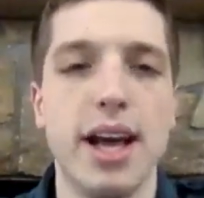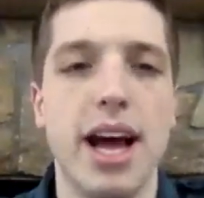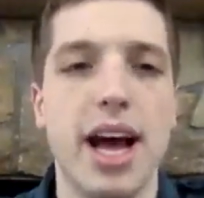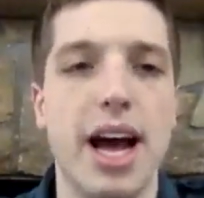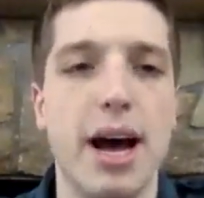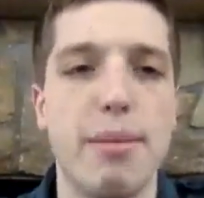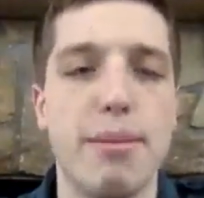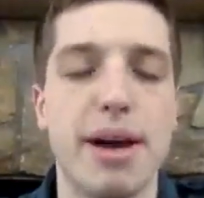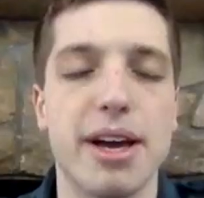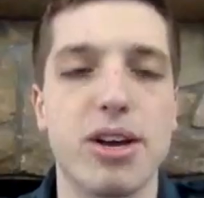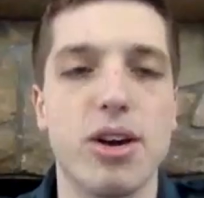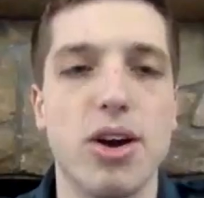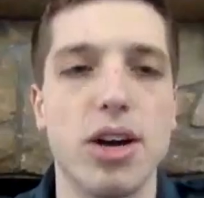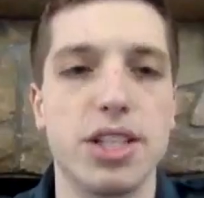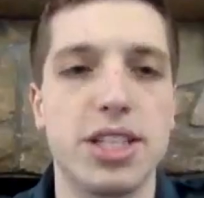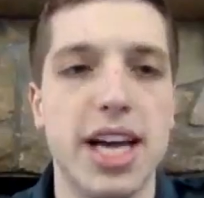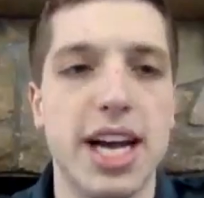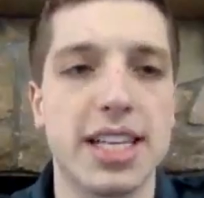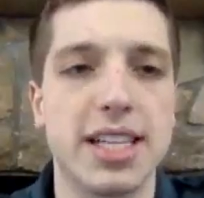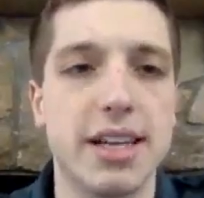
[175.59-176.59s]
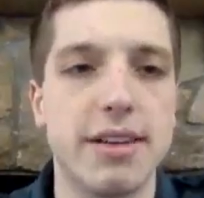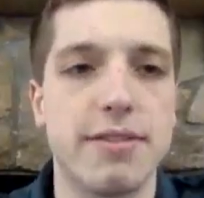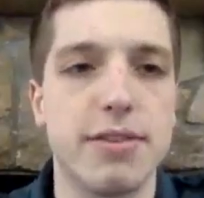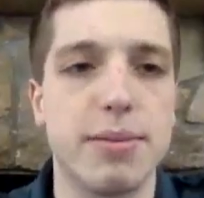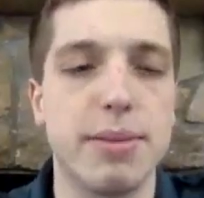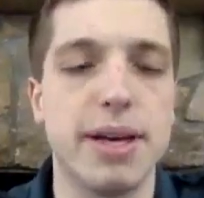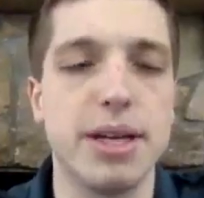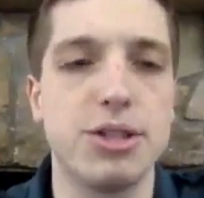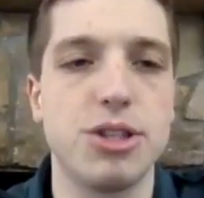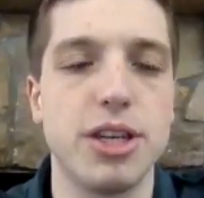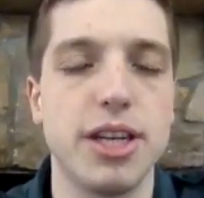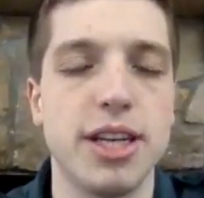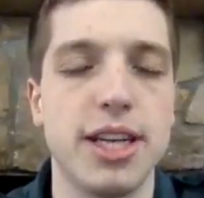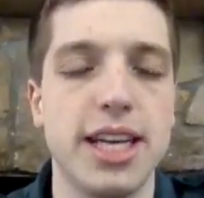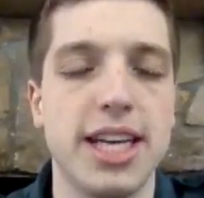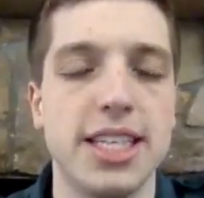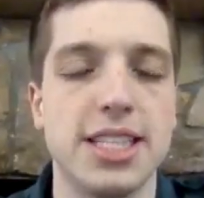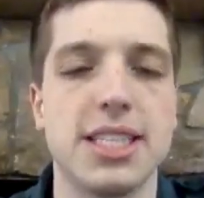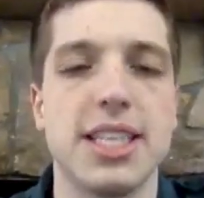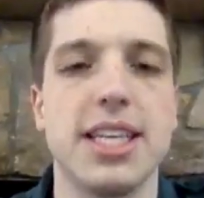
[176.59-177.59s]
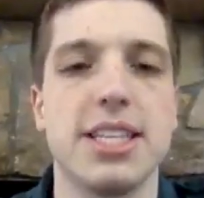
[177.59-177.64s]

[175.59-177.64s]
My contact information is